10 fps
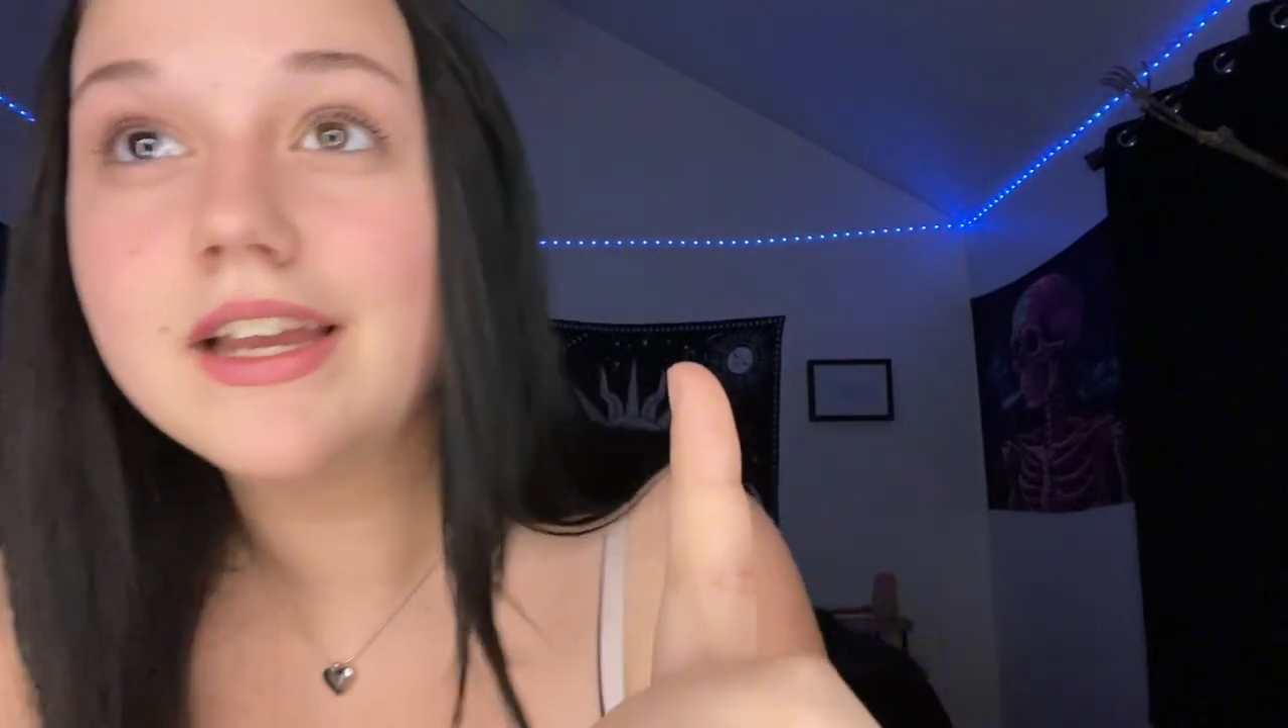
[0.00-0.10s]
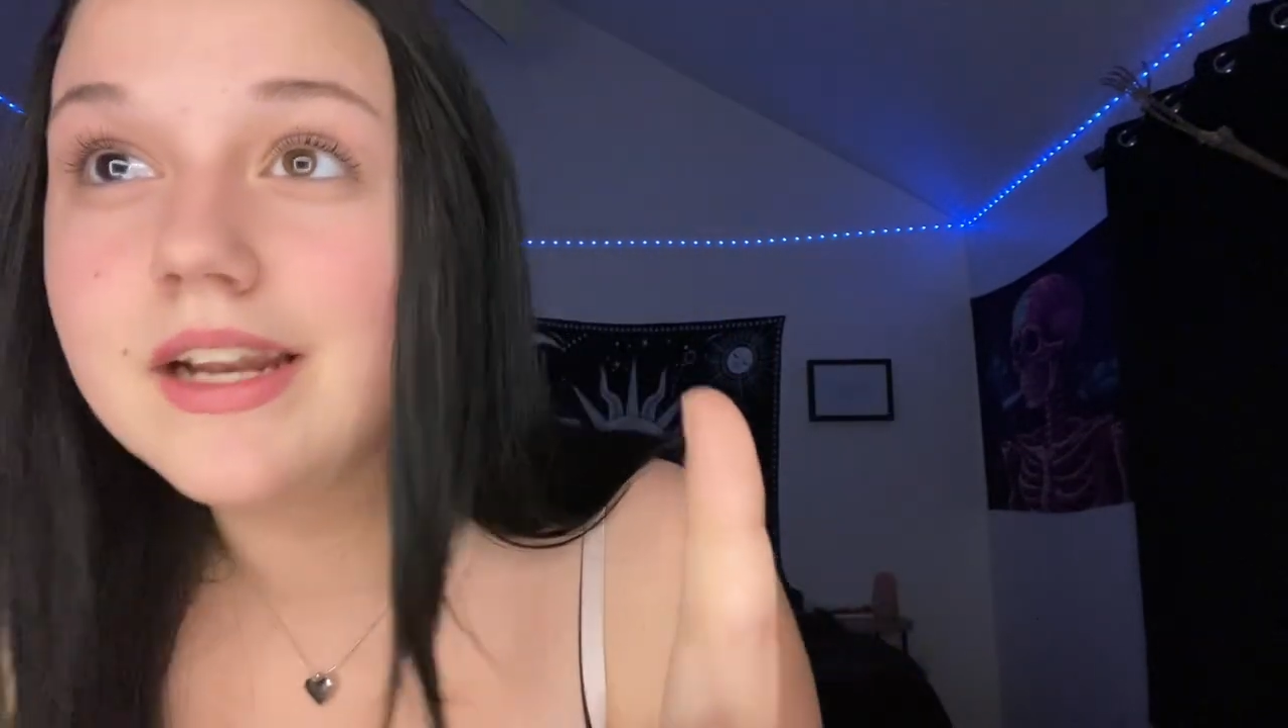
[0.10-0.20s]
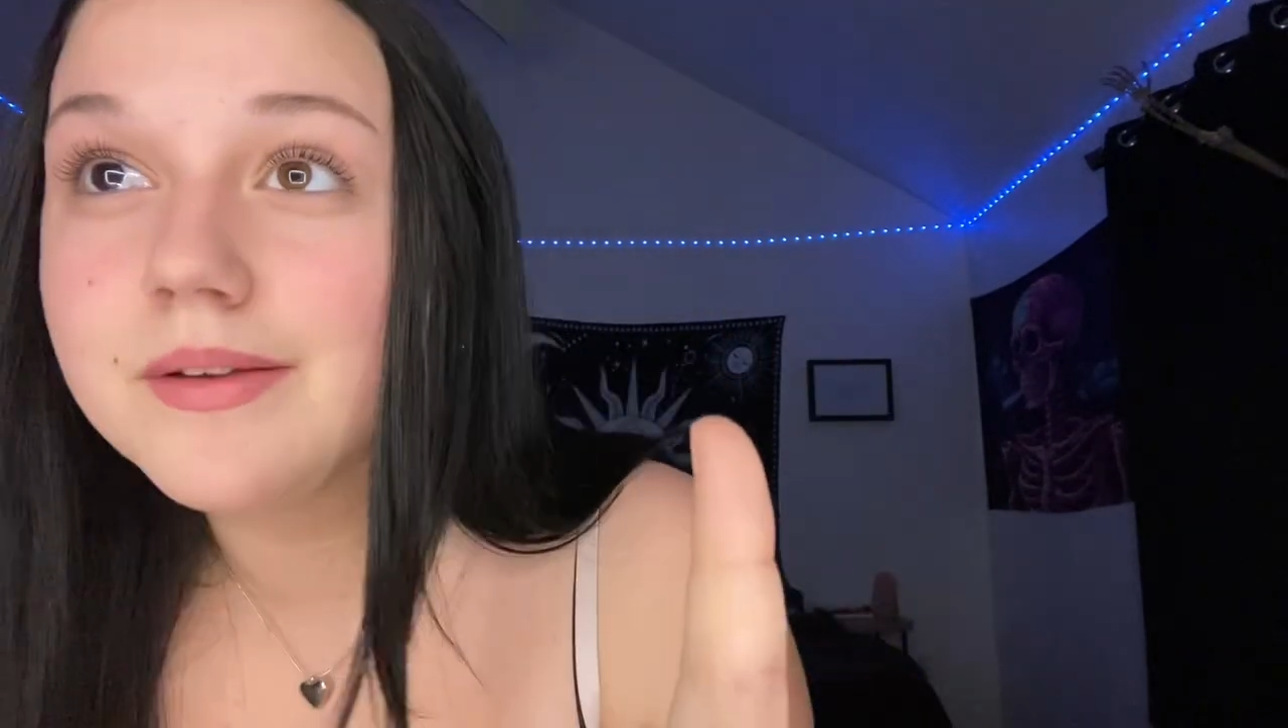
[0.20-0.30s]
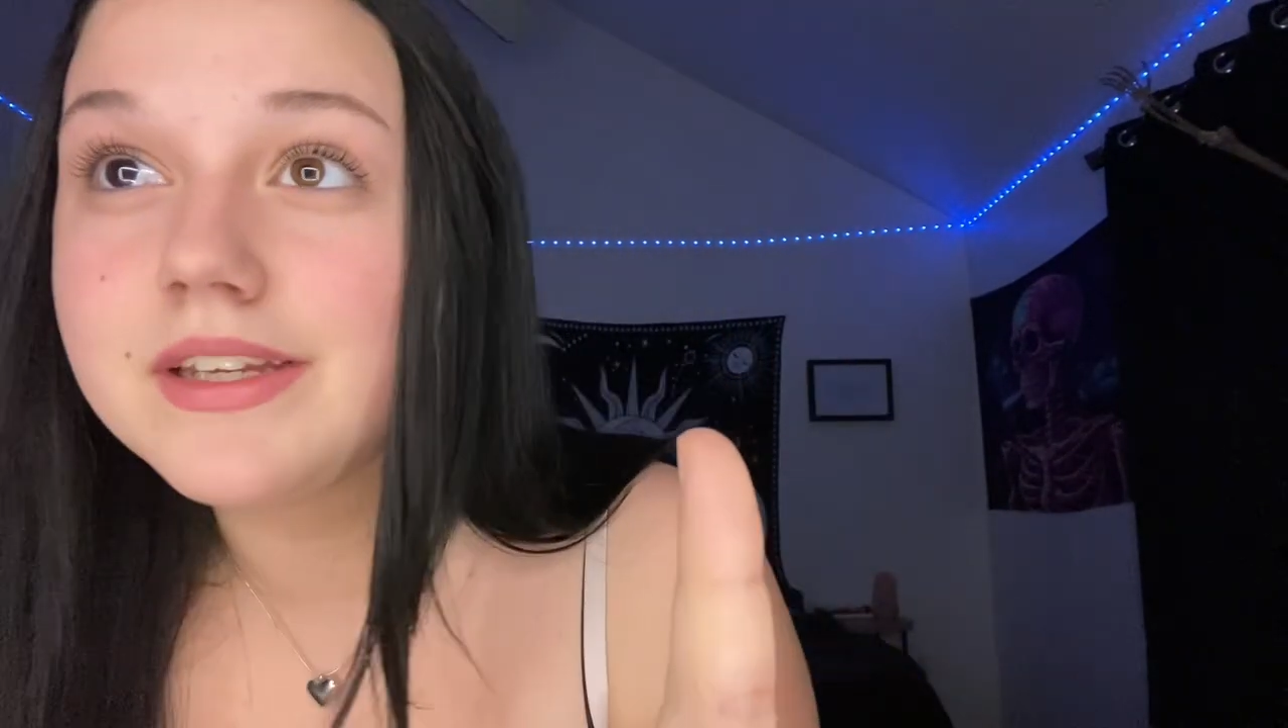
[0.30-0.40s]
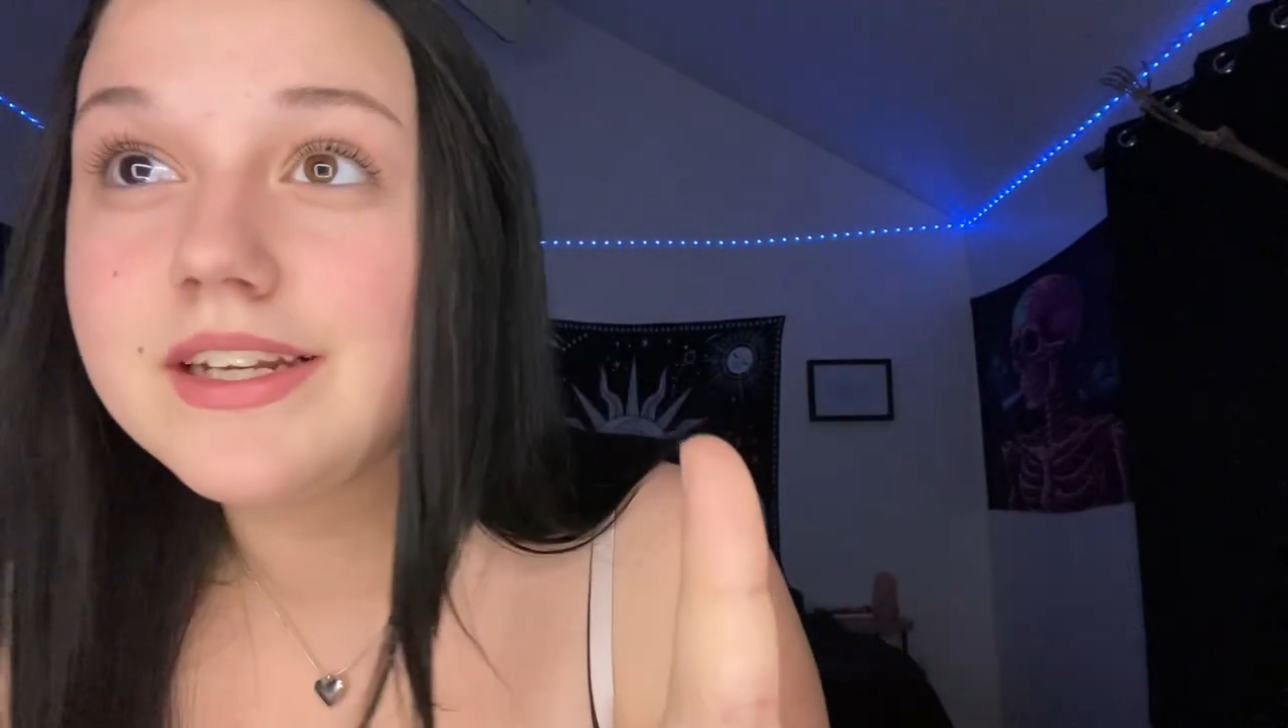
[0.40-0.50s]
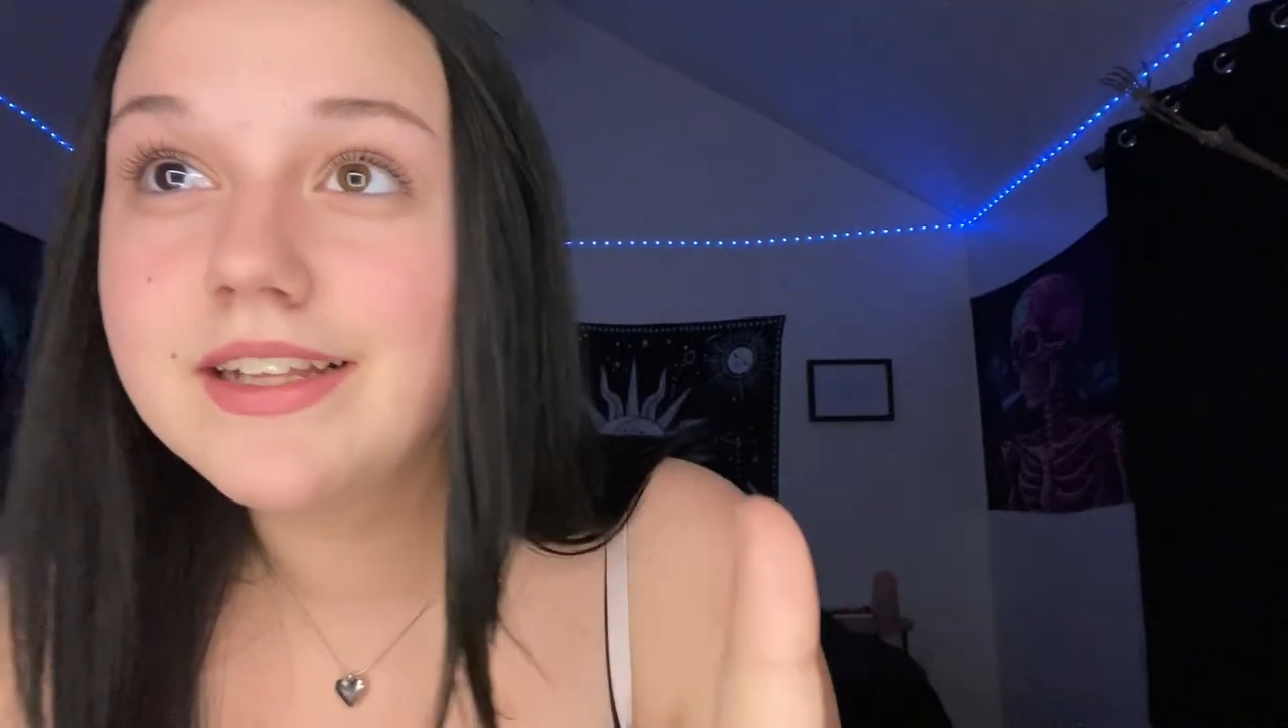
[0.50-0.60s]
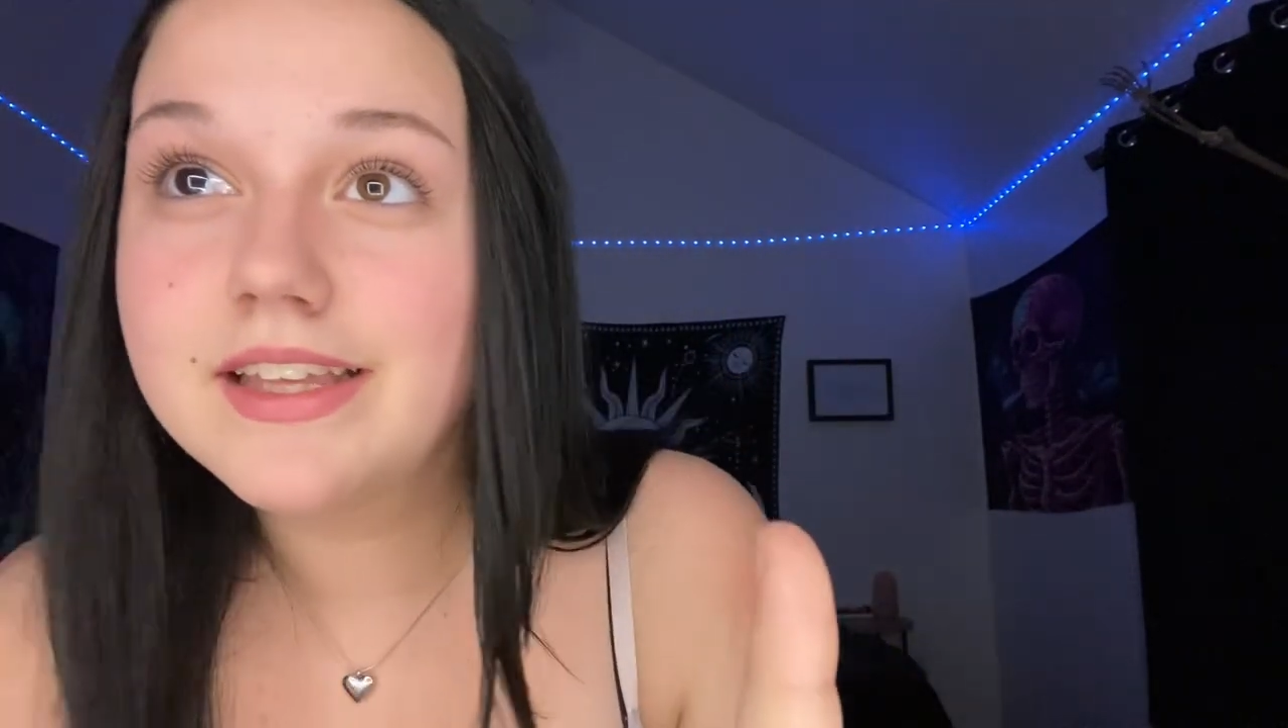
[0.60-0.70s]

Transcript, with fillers: and I'm getting